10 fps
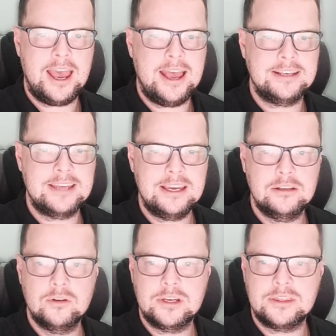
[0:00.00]
take a
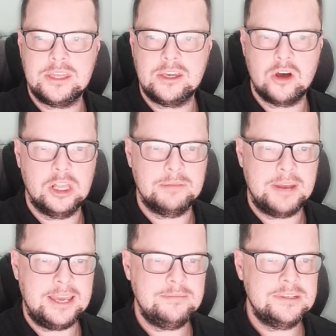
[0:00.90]
look at the column
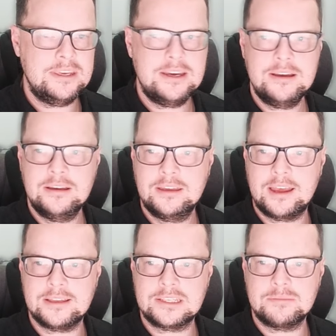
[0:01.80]
names here,
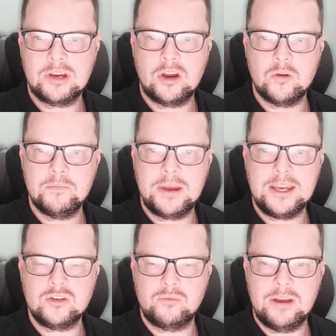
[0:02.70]
customer, homepage,
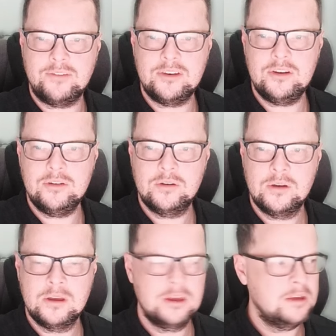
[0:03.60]
revenue.
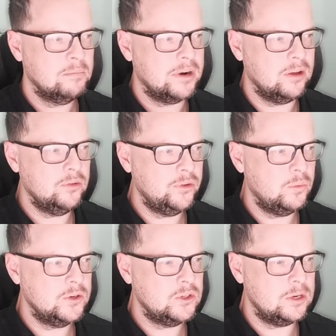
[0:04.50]
But I also
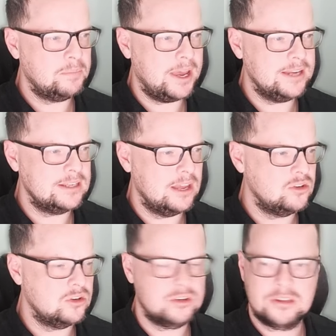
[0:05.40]
want you to pay
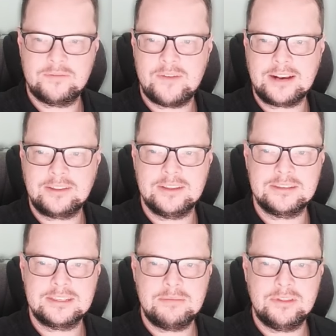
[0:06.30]
attention to the fact that
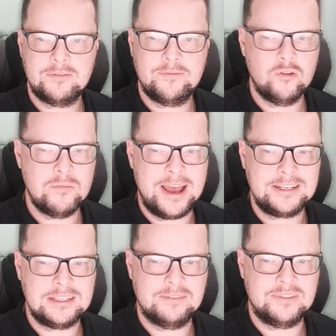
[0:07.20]
some of the
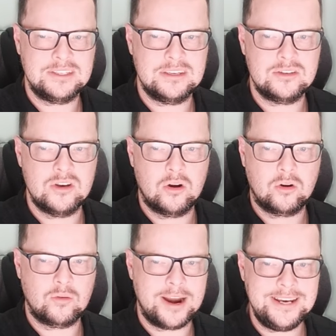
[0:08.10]
formatting of this is not
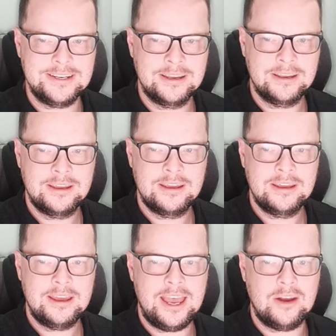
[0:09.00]
great.
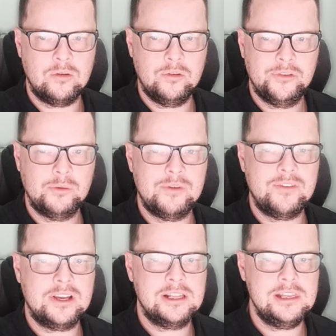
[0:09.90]
And also we've
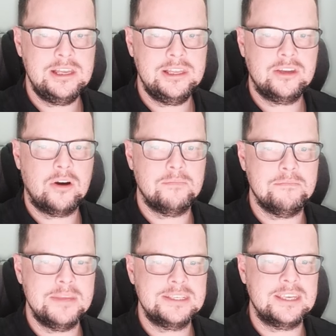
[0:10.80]
clearly got
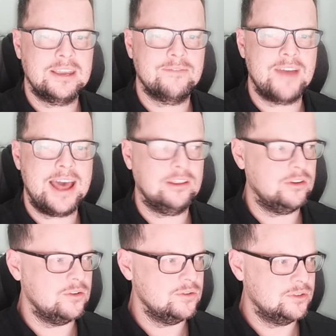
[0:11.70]
missing
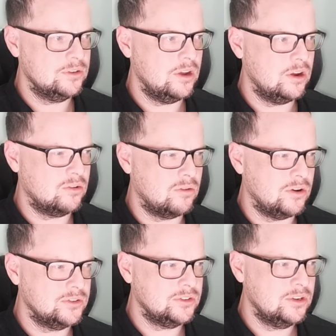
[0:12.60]
values
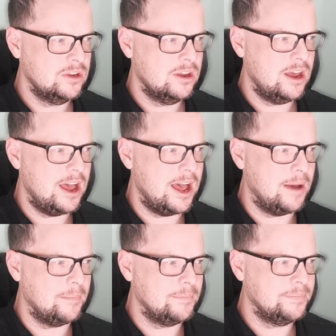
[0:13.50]
across
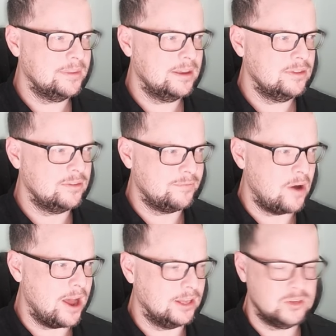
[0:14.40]
the
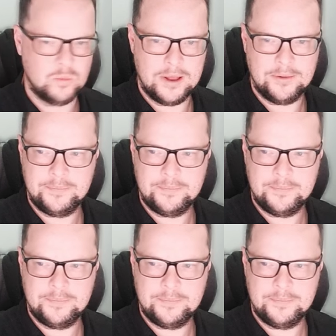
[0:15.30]
file as well.